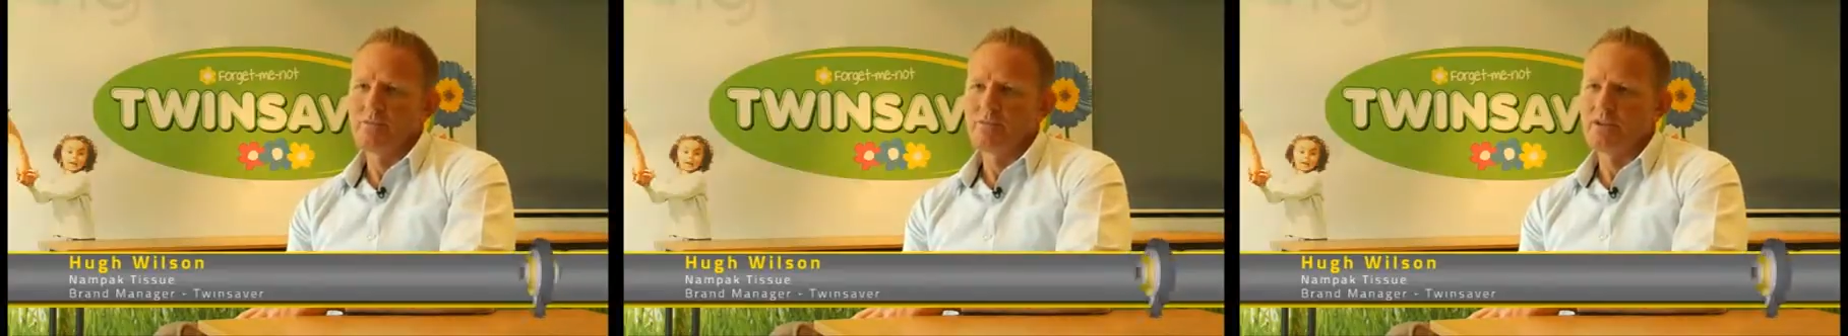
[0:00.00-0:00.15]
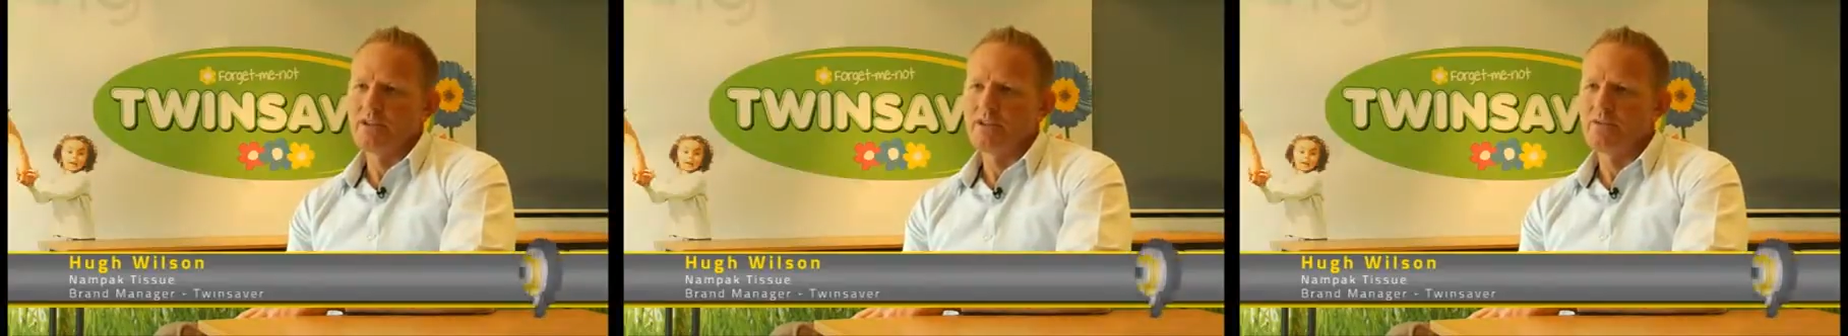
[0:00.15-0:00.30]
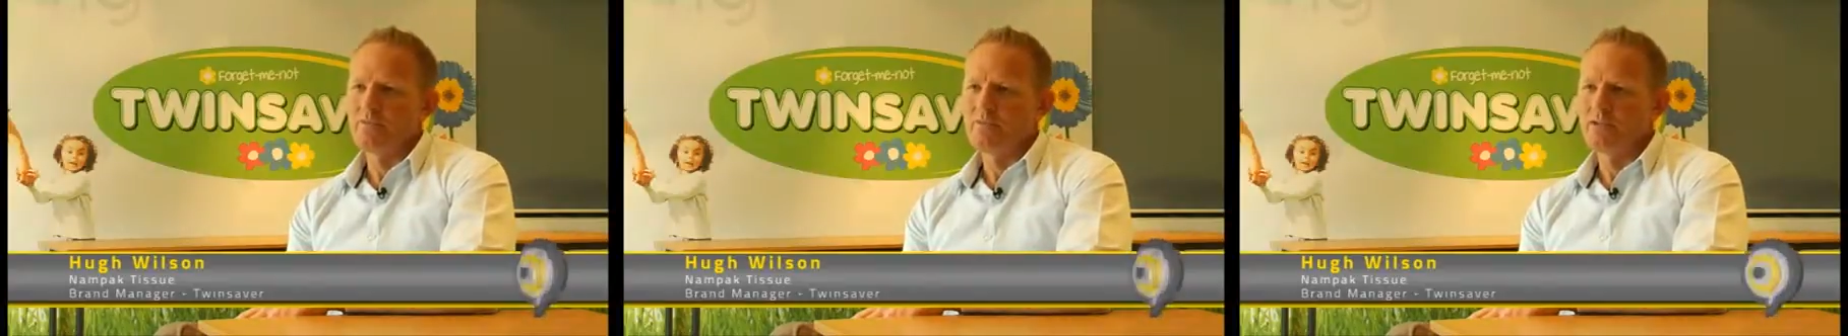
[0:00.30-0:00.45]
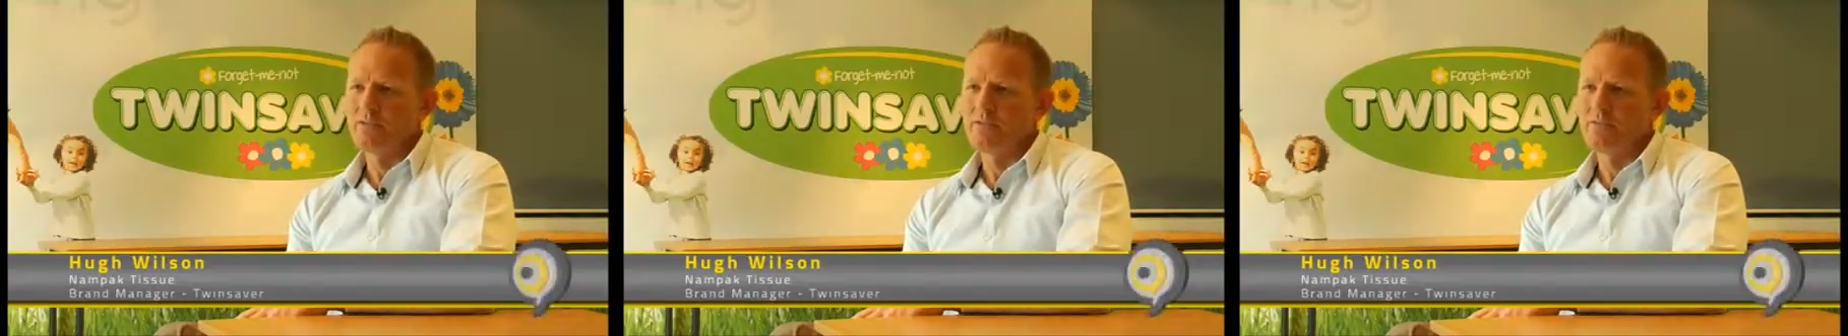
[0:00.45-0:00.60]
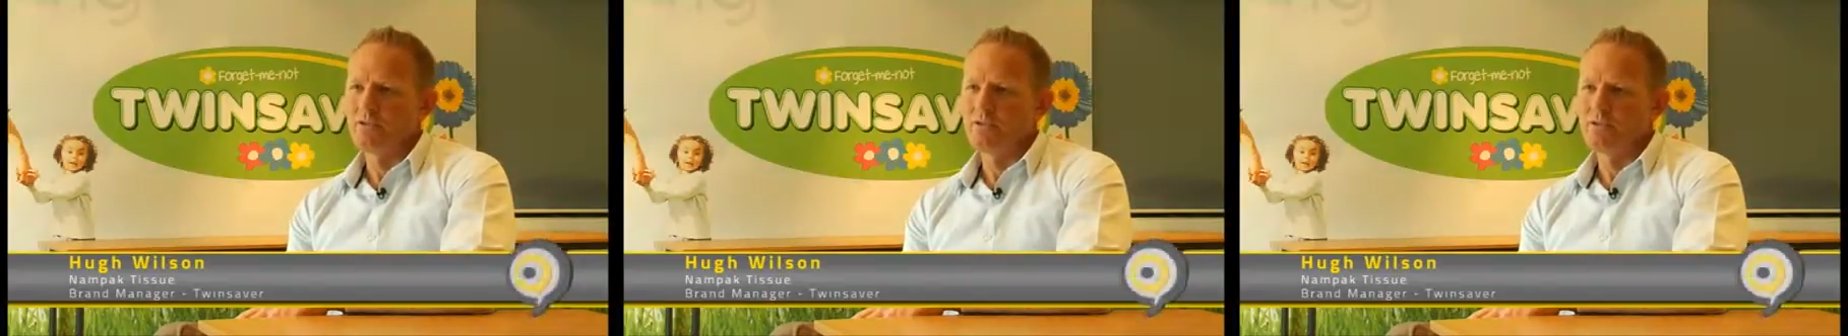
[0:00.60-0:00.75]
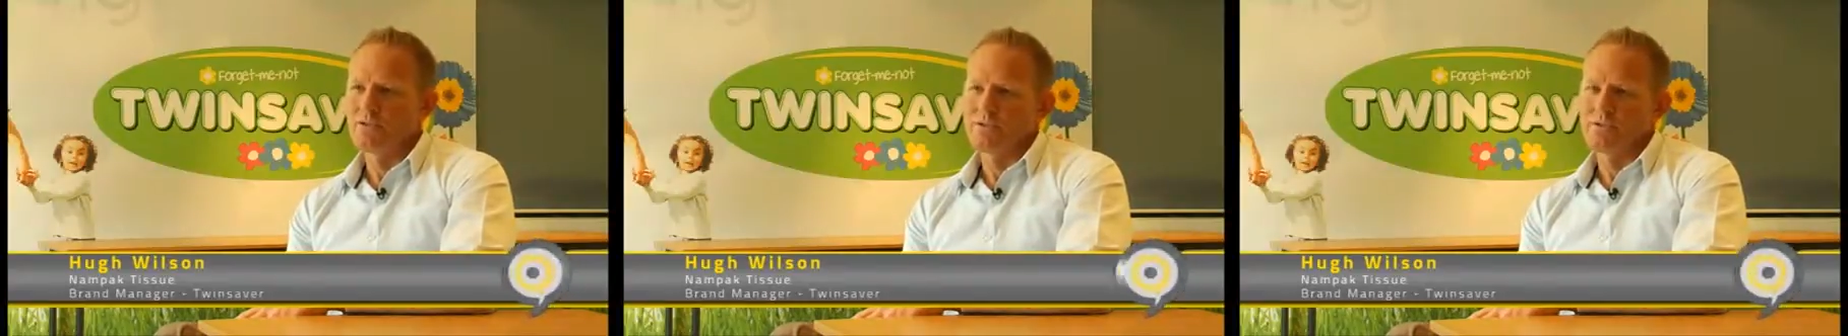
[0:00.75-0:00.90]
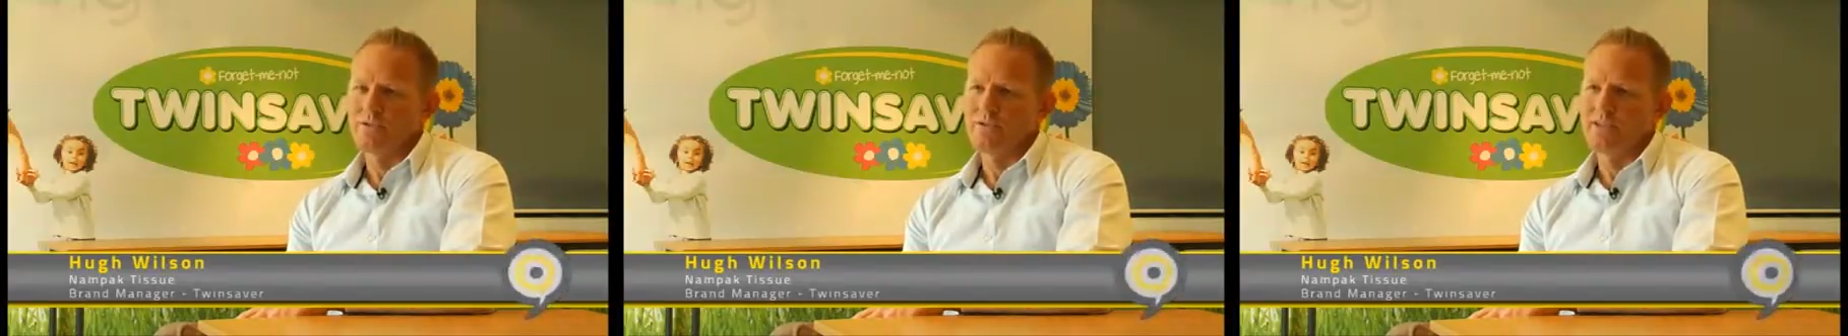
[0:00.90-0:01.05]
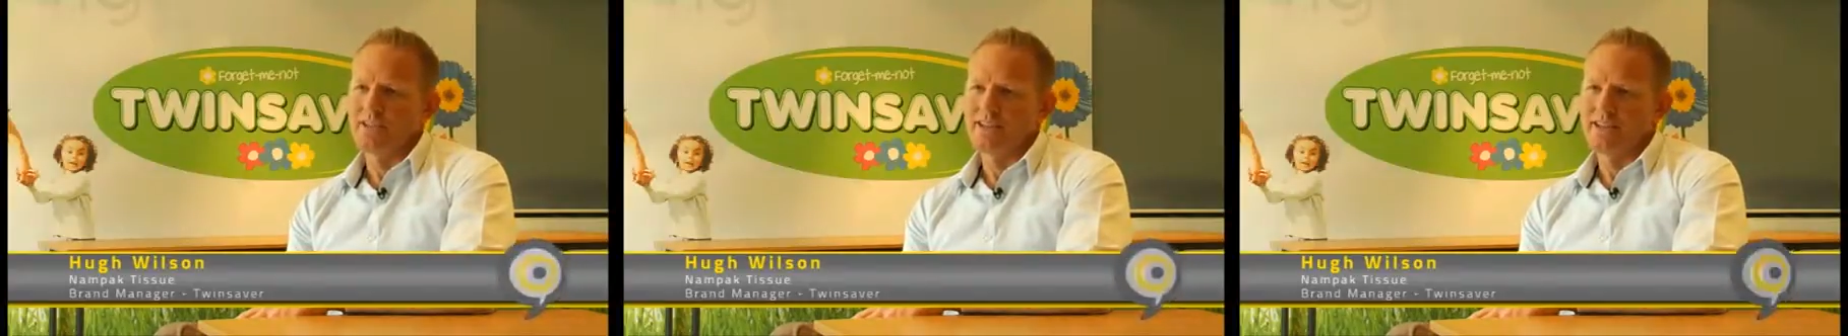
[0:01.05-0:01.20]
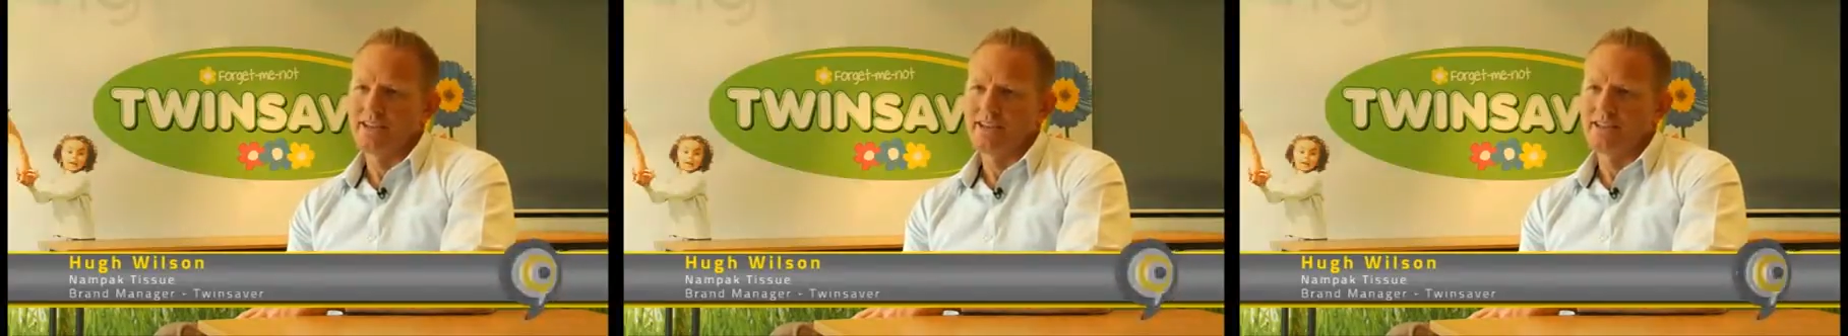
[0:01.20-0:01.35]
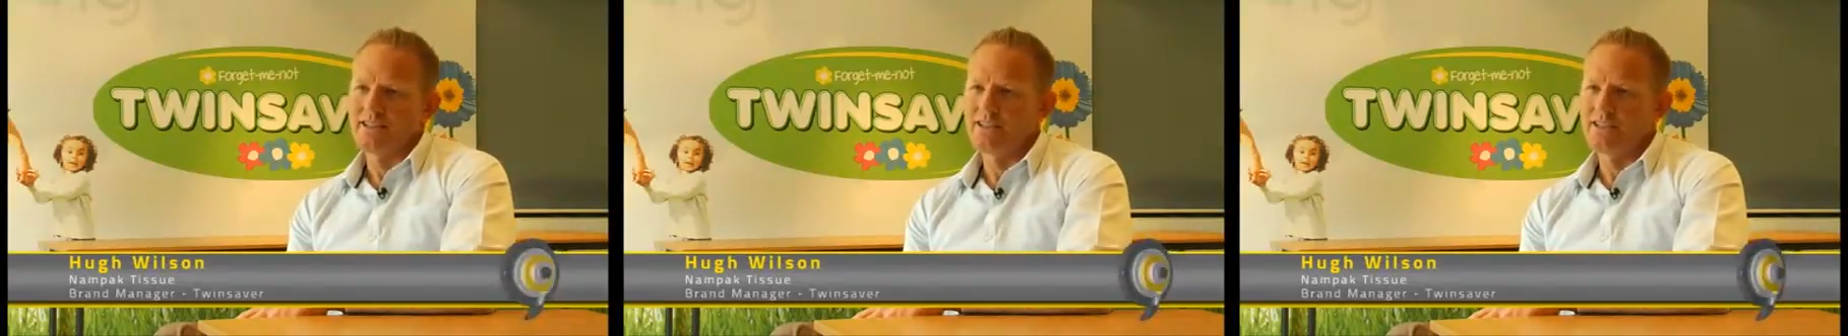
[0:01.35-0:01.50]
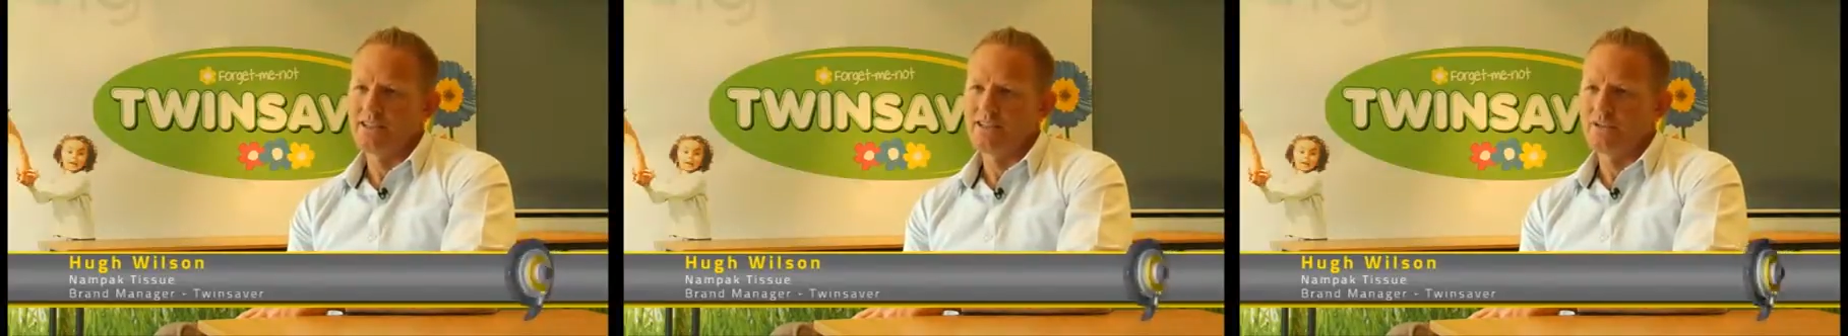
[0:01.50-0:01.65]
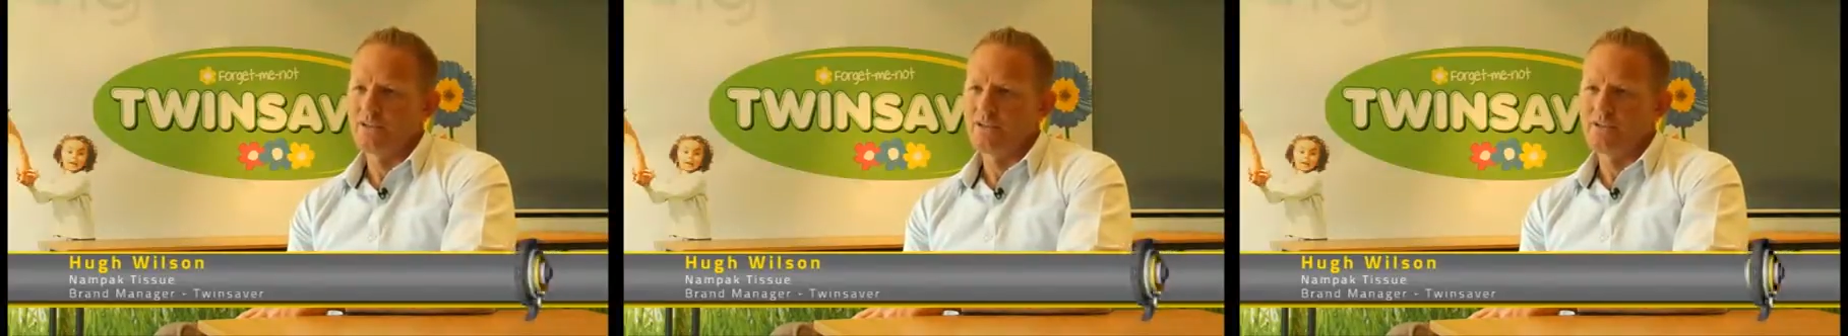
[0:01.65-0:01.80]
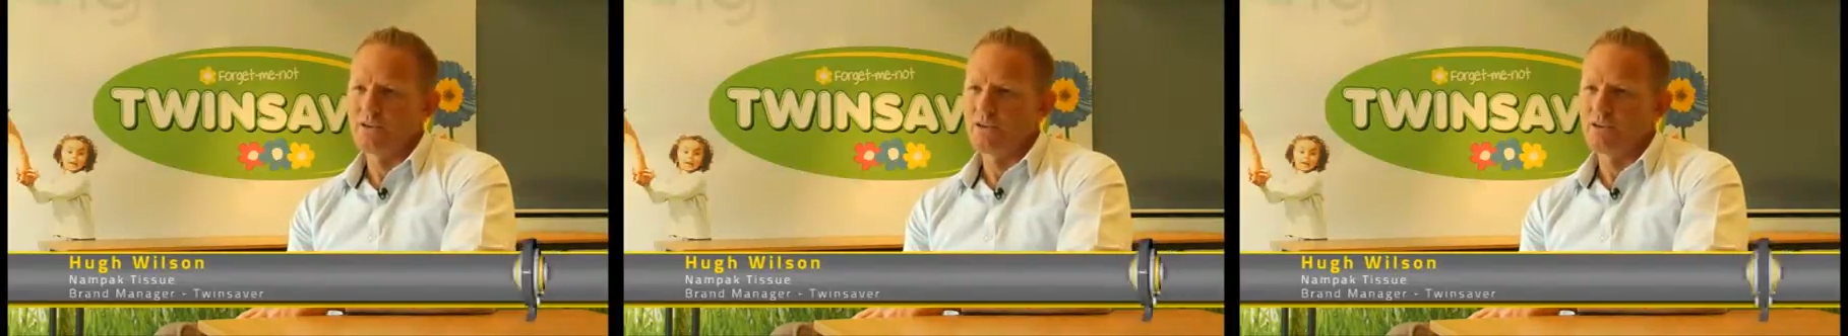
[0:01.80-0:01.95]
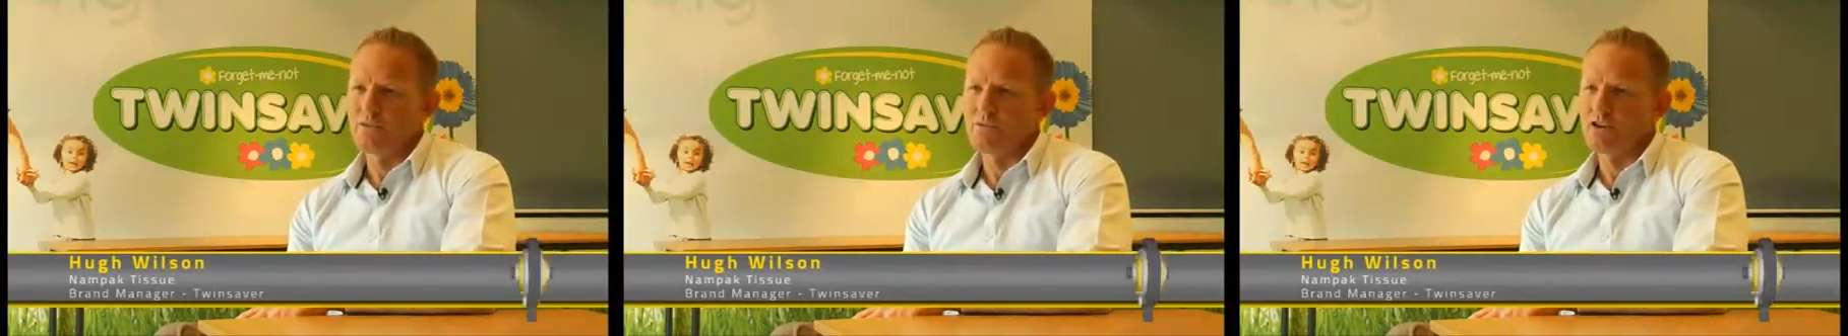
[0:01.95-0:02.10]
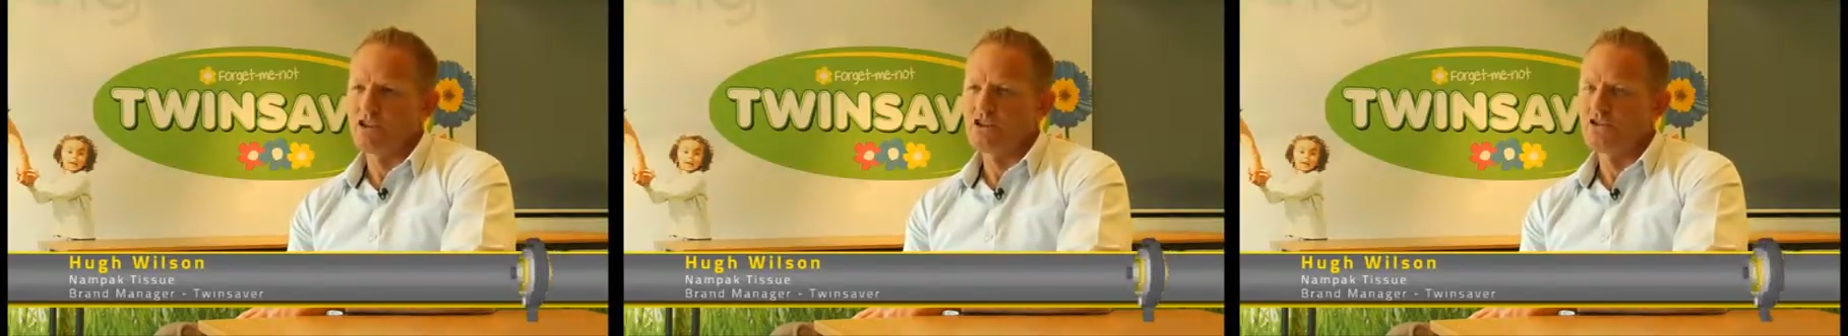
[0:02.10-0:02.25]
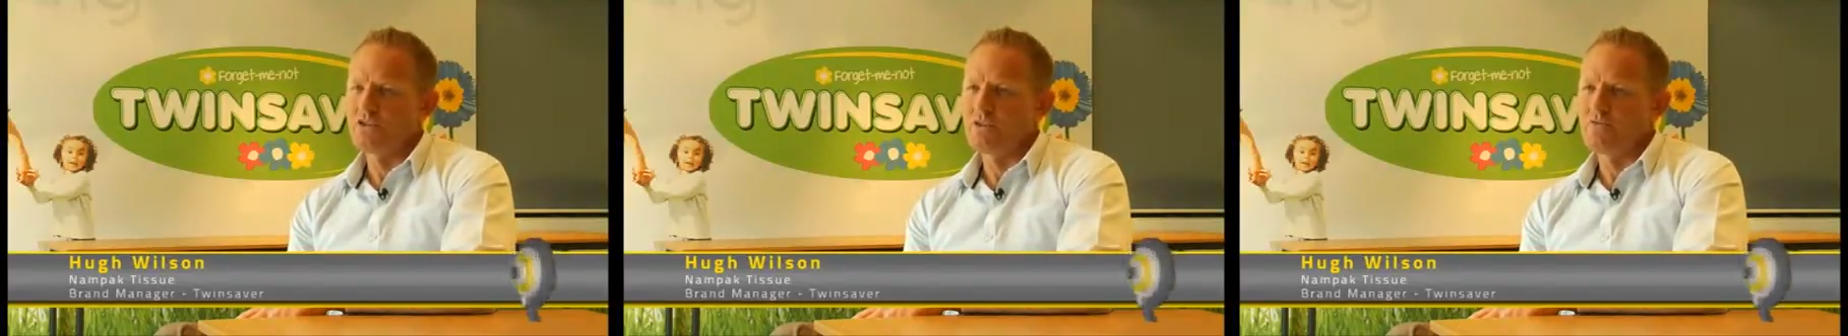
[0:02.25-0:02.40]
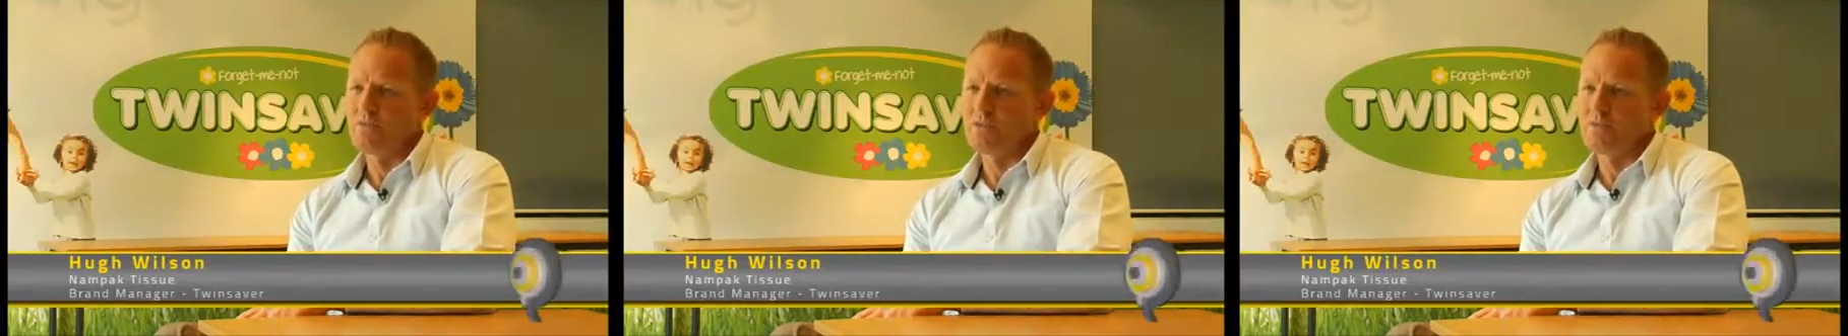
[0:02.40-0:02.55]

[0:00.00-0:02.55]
be it a billboard or a taxi or in a washroom,